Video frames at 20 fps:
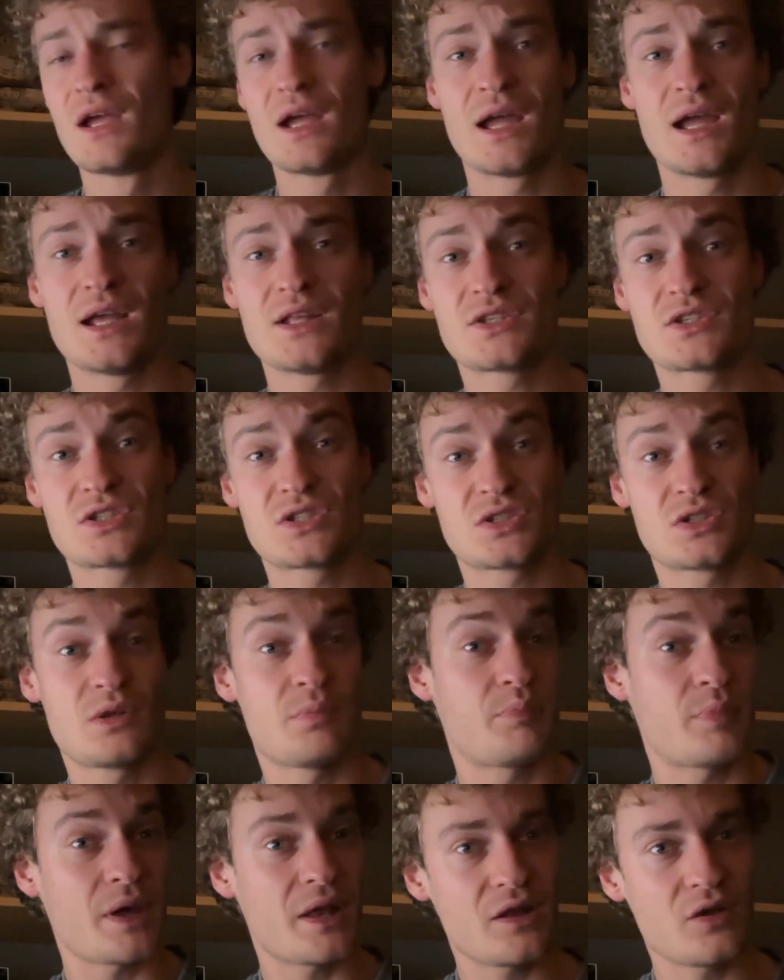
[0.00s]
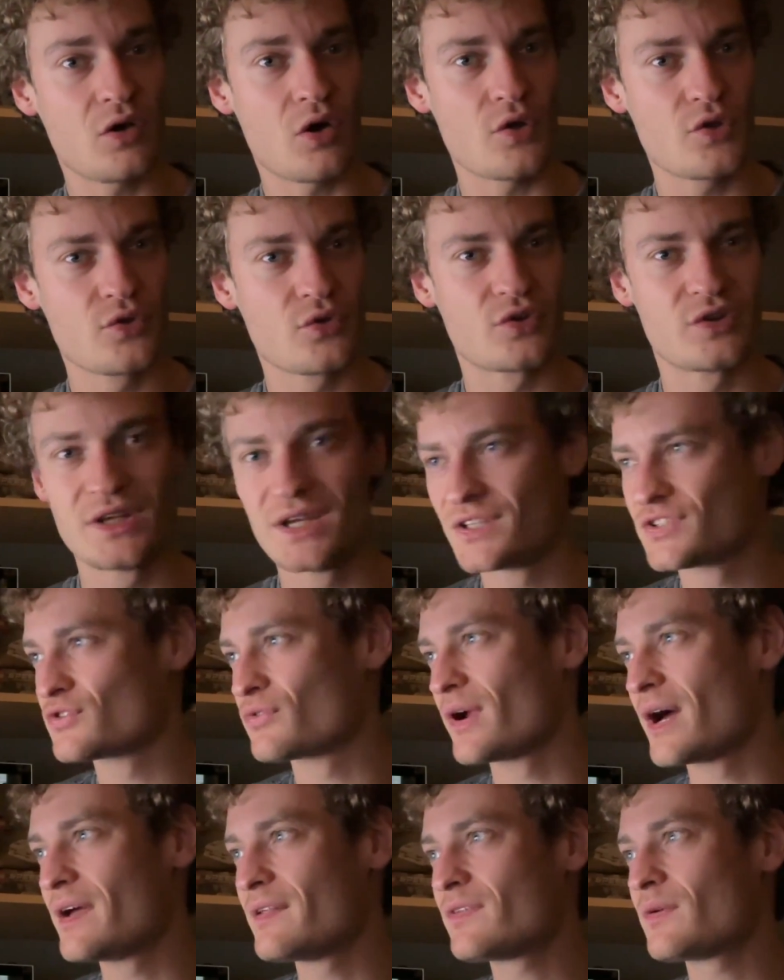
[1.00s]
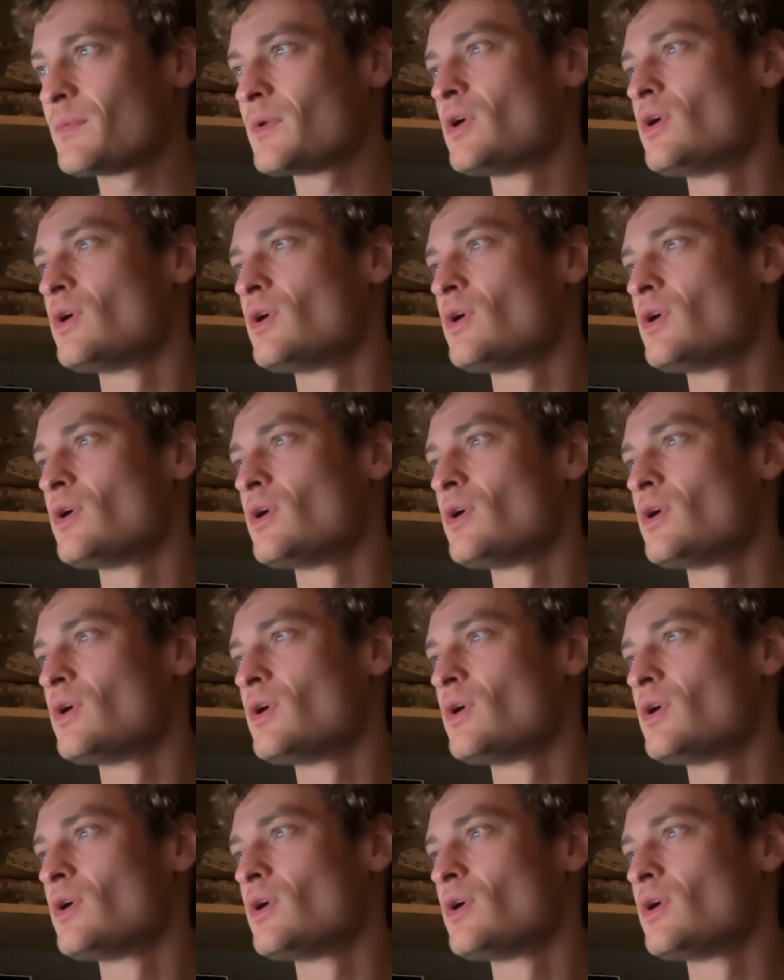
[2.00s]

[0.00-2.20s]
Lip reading: It's depending on your needs, right?